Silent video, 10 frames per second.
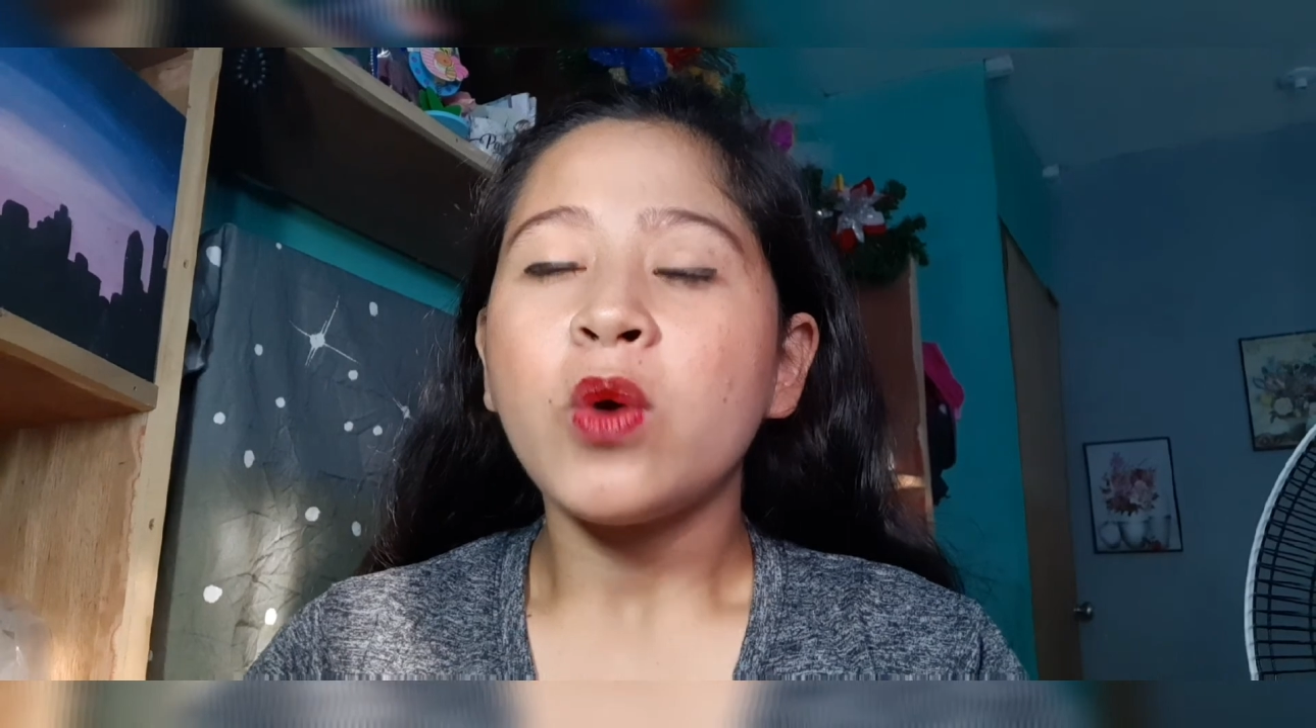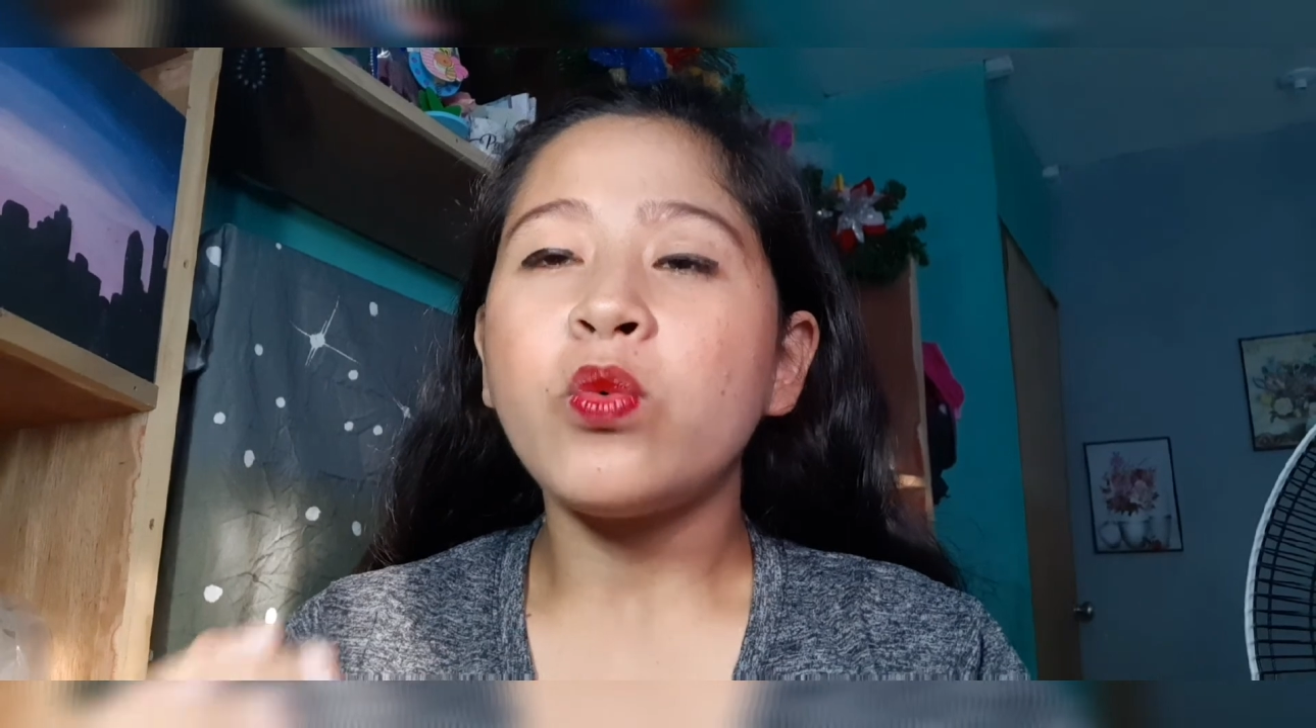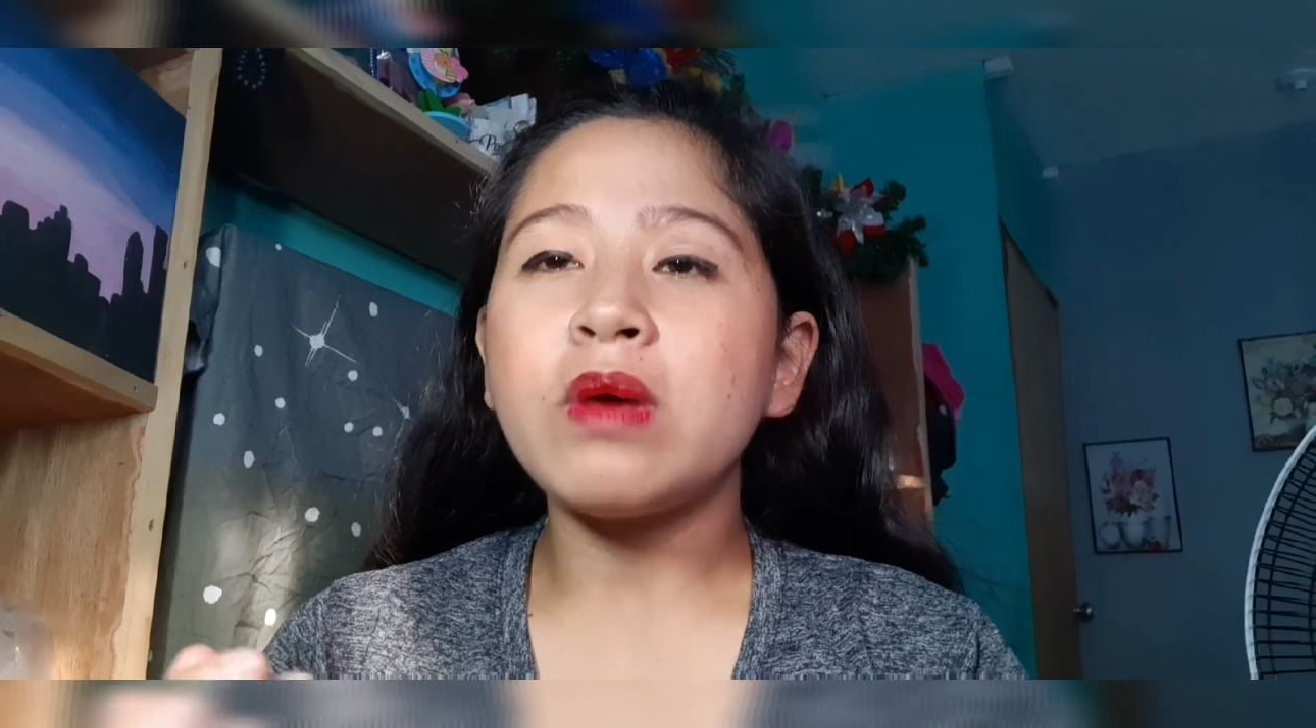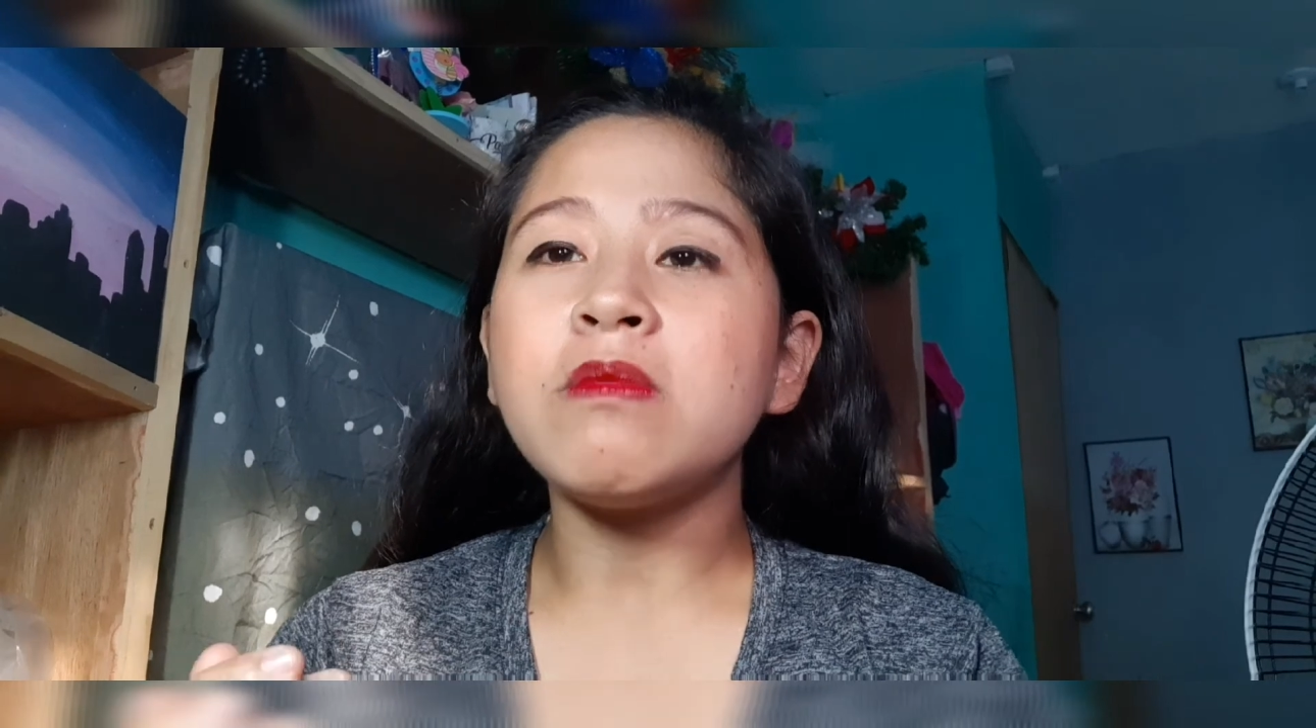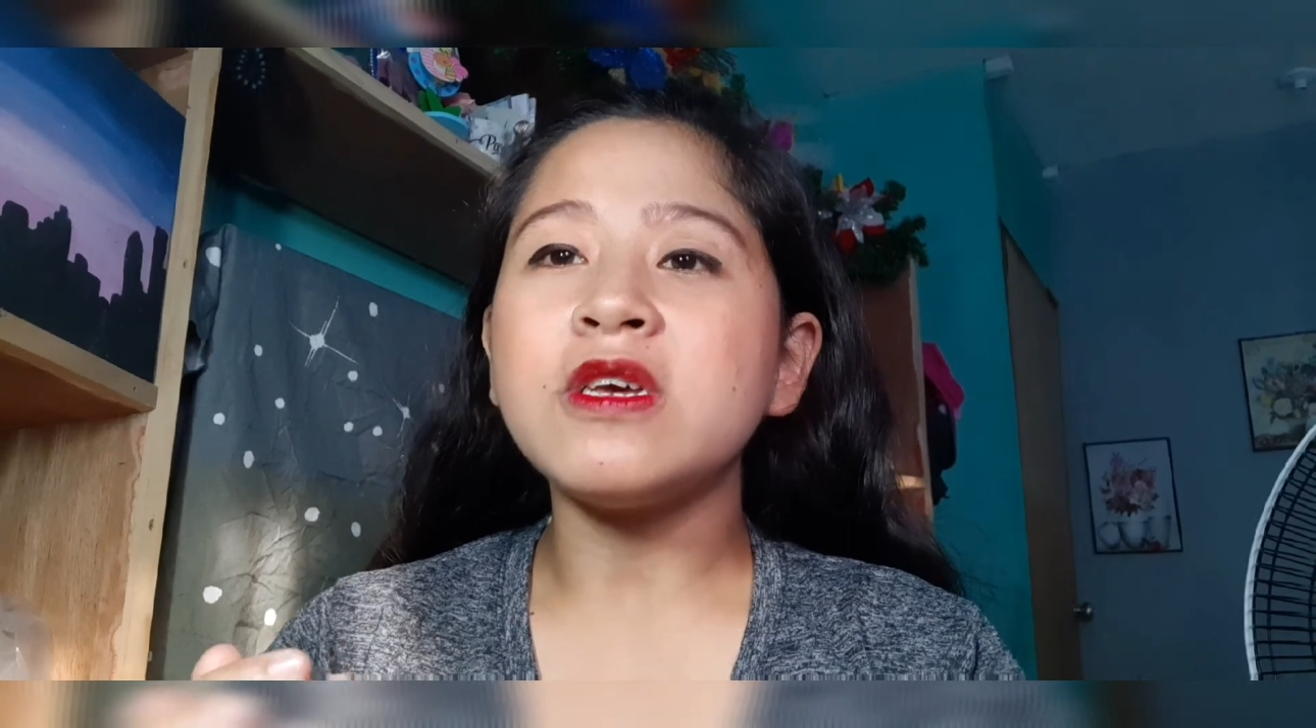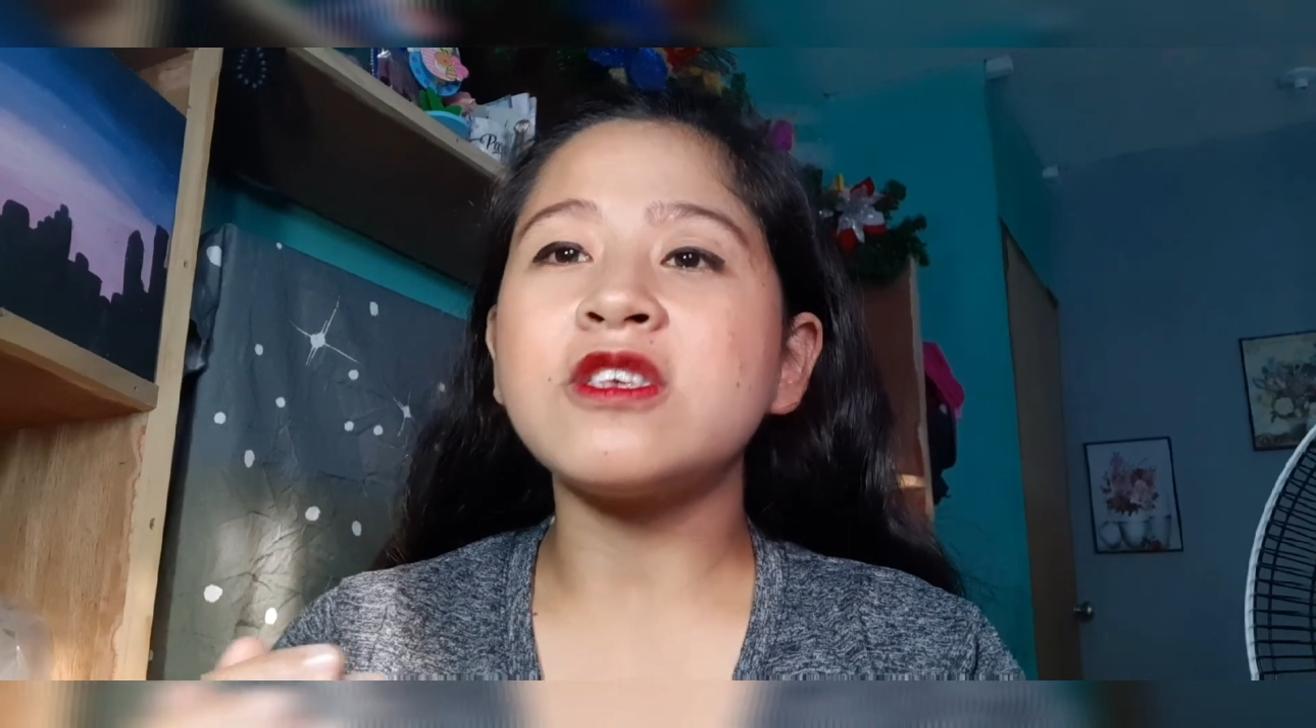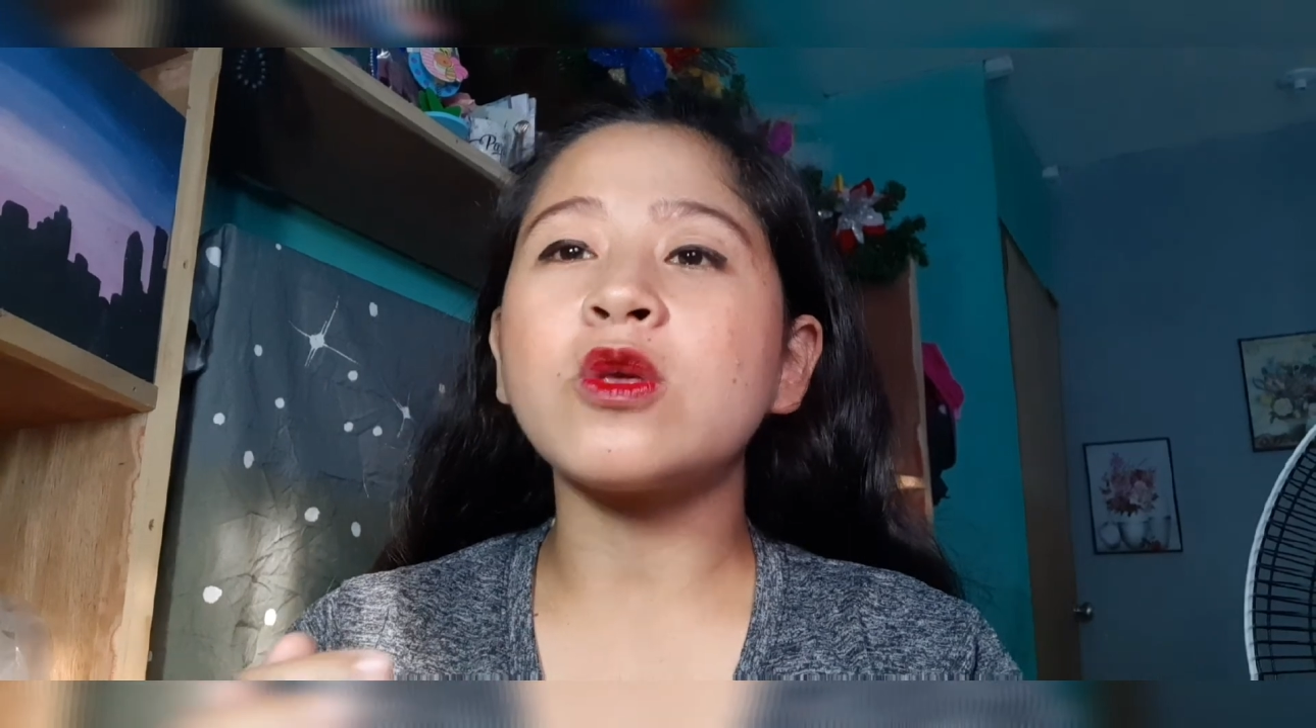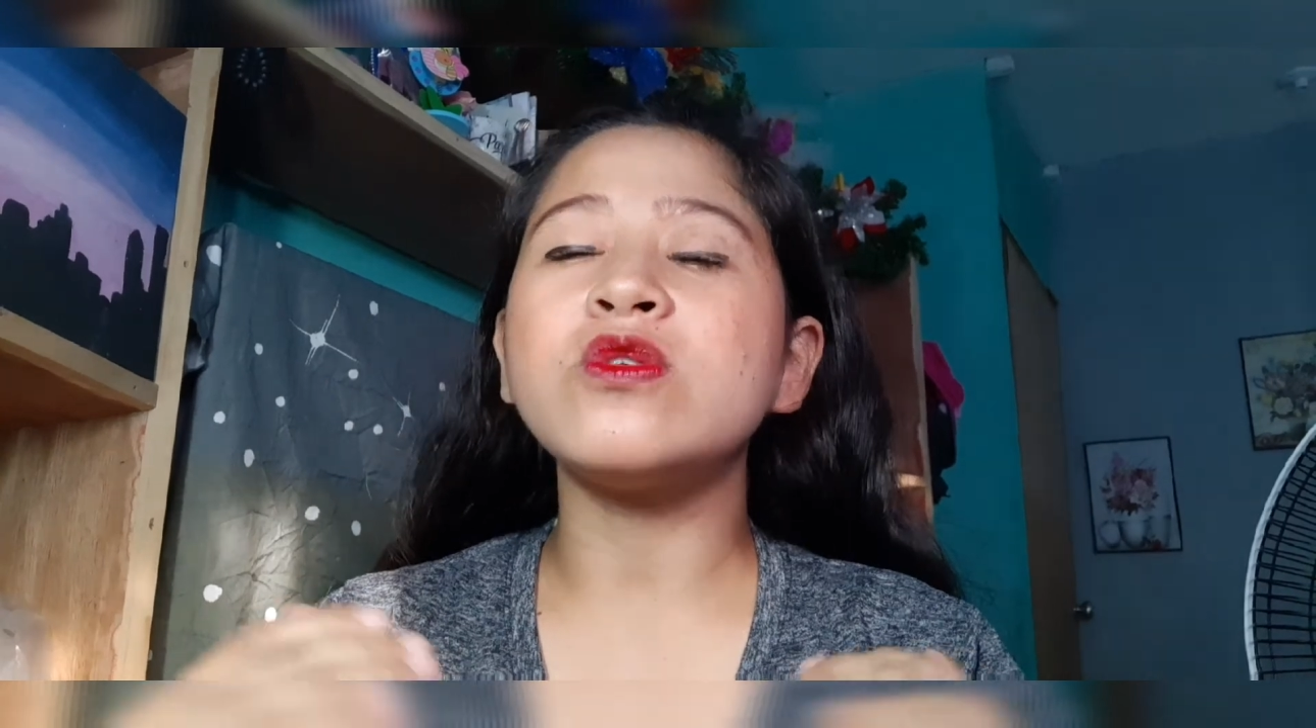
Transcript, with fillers: we must